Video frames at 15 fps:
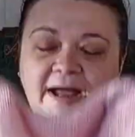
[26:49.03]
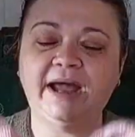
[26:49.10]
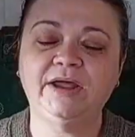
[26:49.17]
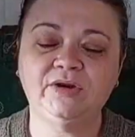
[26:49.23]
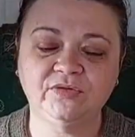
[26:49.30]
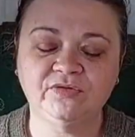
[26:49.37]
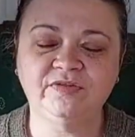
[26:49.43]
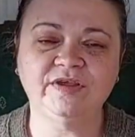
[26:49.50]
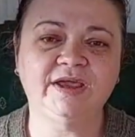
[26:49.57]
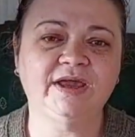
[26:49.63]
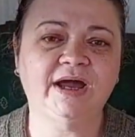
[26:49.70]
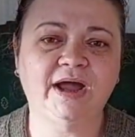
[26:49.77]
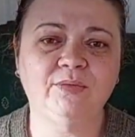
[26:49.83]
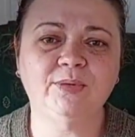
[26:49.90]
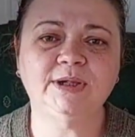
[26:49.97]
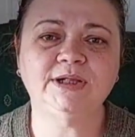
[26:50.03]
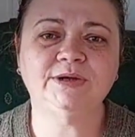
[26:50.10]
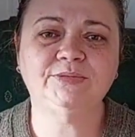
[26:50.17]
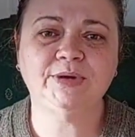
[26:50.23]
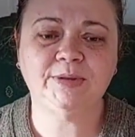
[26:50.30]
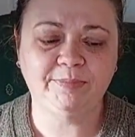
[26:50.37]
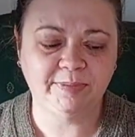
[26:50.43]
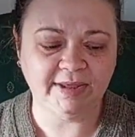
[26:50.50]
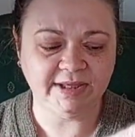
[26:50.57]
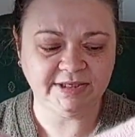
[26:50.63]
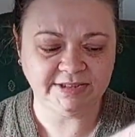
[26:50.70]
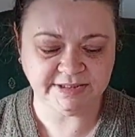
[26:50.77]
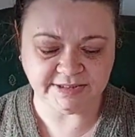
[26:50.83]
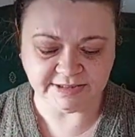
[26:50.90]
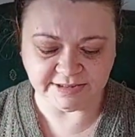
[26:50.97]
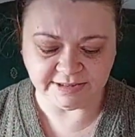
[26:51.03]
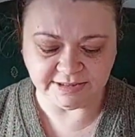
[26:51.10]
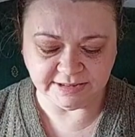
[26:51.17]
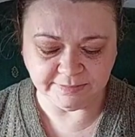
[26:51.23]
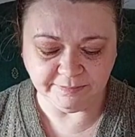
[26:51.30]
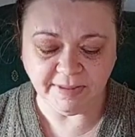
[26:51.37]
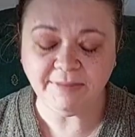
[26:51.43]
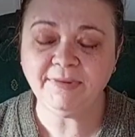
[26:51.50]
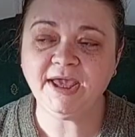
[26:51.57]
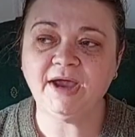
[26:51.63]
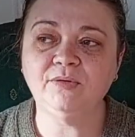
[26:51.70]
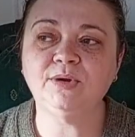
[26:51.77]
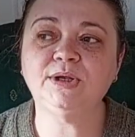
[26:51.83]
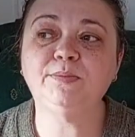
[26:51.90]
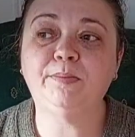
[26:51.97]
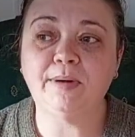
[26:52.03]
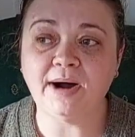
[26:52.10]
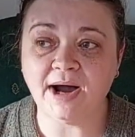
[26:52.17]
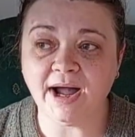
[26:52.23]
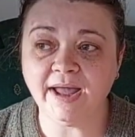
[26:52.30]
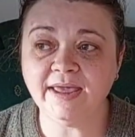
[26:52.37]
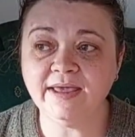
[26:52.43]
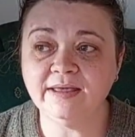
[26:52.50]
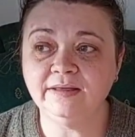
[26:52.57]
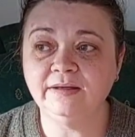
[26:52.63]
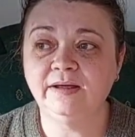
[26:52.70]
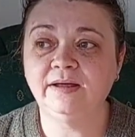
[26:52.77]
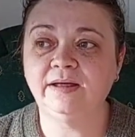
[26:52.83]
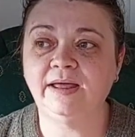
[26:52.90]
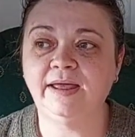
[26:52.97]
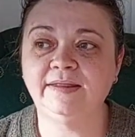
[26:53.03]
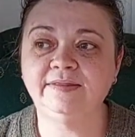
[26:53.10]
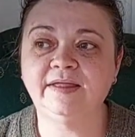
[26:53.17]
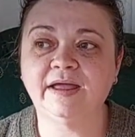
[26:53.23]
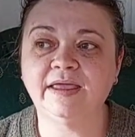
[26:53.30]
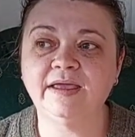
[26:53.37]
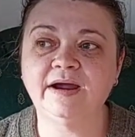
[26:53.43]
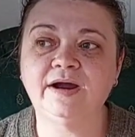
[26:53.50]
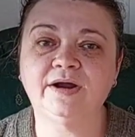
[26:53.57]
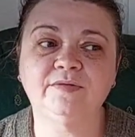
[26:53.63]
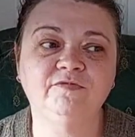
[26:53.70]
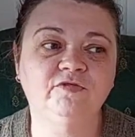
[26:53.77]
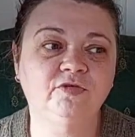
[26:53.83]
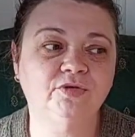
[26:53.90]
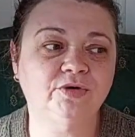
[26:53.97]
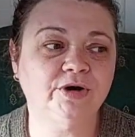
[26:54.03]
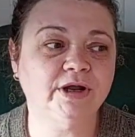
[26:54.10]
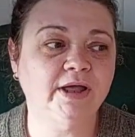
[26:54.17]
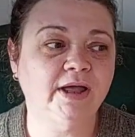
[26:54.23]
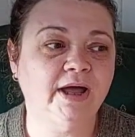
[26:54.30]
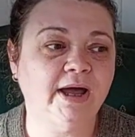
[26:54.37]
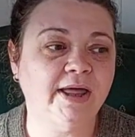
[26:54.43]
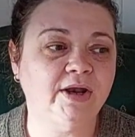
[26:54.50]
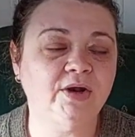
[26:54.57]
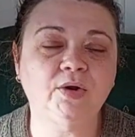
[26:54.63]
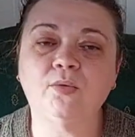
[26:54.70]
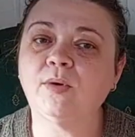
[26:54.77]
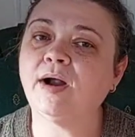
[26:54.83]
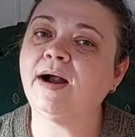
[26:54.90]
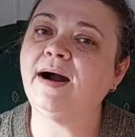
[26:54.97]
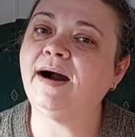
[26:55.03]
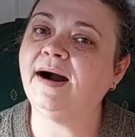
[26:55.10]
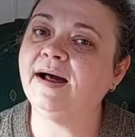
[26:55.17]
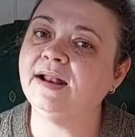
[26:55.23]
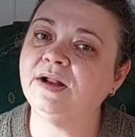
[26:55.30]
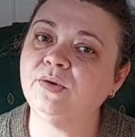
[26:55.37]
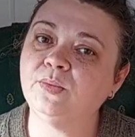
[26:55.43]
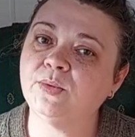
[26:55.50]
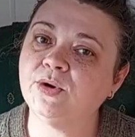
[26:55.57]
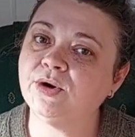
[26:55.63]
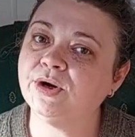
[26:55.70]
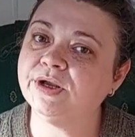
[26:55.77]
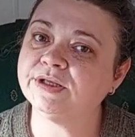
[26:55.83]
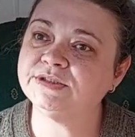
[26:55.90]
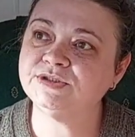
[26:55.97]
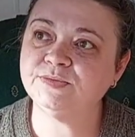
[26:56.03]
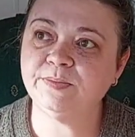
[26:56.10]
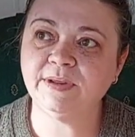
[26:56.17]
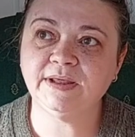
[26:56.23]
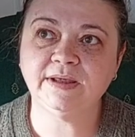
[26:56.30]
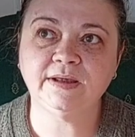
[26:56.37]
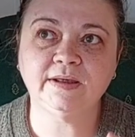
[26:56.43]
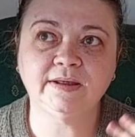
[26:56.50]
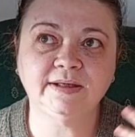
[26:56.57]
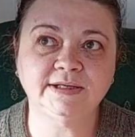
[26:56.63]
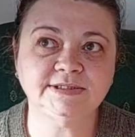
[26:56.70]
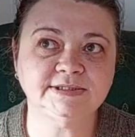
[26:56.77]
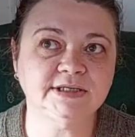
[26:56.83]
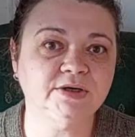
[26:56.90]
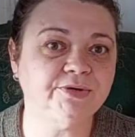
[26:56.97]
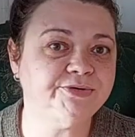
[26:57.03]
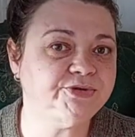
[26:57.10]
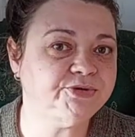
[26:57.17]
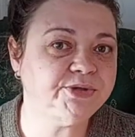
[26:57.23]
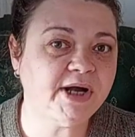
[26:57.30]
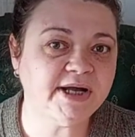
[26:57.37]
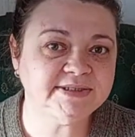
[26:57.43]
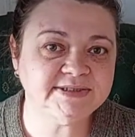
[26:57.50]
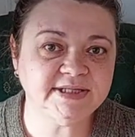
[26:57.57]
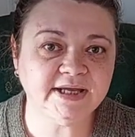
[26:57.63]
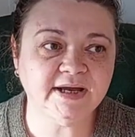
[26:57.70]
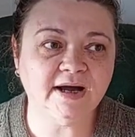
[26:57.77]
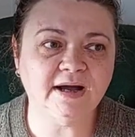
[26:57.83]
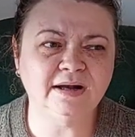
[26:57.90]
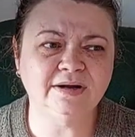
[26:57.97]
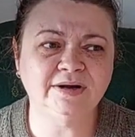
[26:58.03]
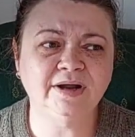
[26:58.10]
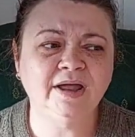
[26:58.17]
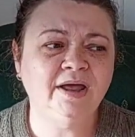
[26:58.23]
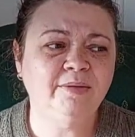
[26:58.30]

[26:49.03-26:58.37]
I don't think I will repeat. Maybe I will buy henna yarn for, I don't know, color work to be as a contrasting color.